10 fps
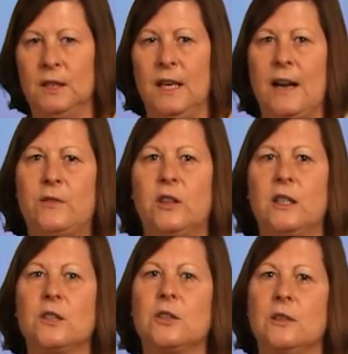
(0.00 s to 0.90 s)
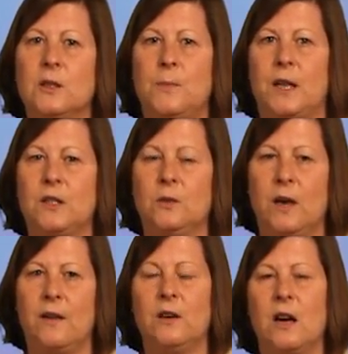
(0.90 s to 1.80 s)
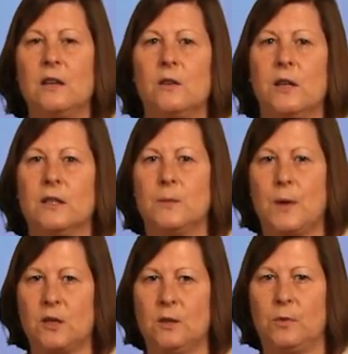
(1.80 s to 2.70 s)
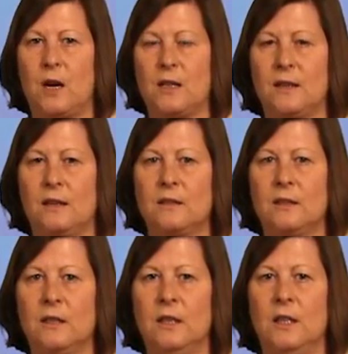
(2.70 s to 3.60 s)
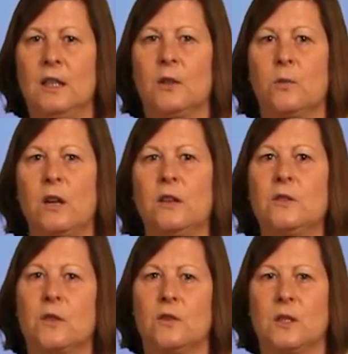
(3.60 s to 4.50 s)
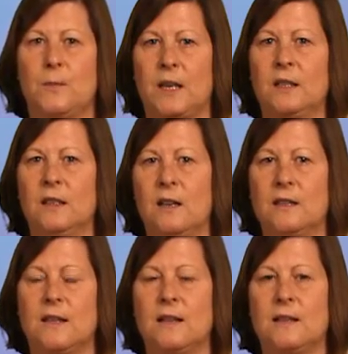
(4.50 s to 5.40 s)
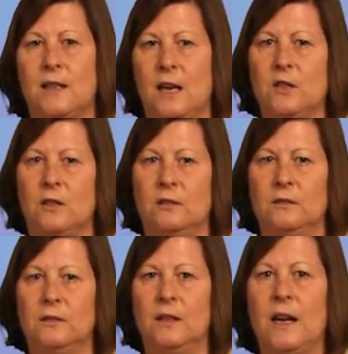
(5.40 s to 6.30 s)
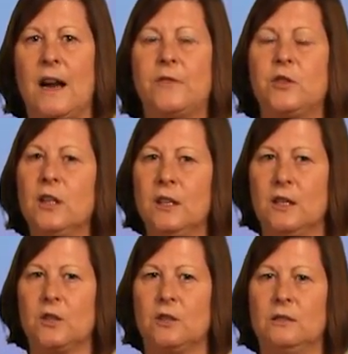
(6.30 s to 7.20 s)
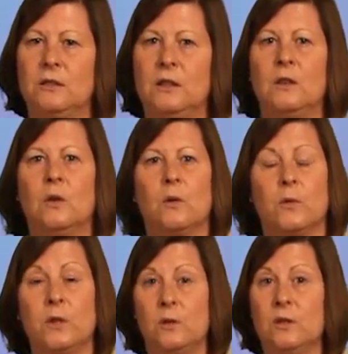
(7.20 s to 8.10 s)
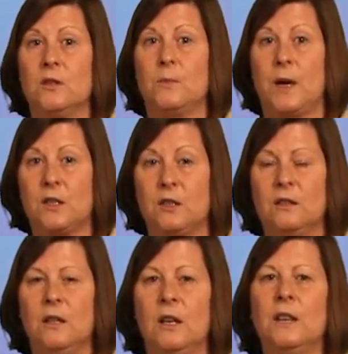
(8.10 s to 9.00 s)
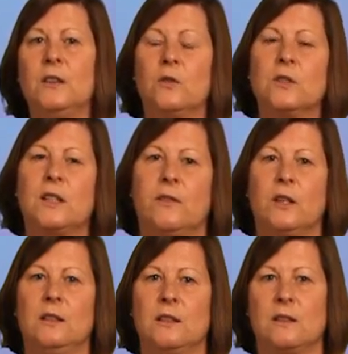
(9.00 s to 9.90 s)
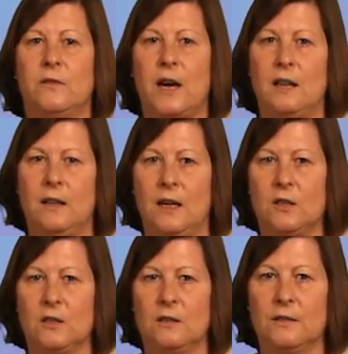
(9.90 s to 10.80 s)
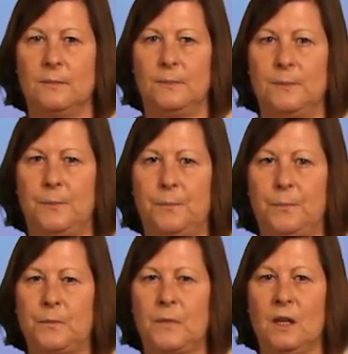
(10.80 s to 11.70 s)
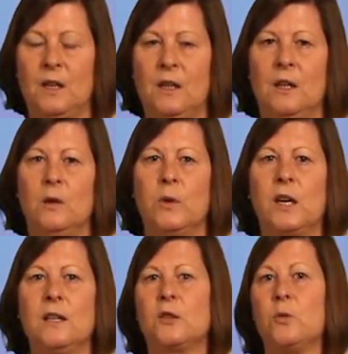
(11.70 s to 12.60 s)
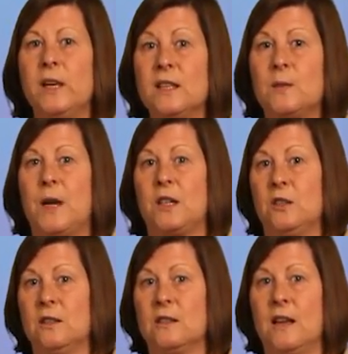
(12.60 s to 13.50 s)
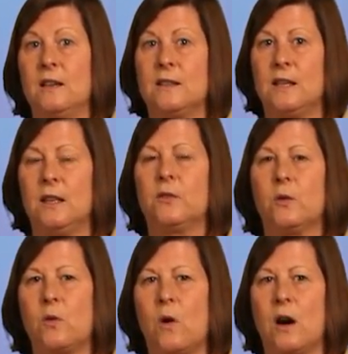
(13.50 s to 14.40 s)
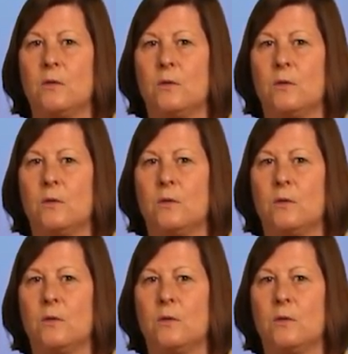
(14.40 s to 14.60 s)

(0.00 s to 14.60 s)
After the initial inspection, we have an ongoing inspection process. The rental units are inspected on a set schedule. After an initial or a renewal inspection, the owner is given a list of violations. We conduct re-inspections then to see if the required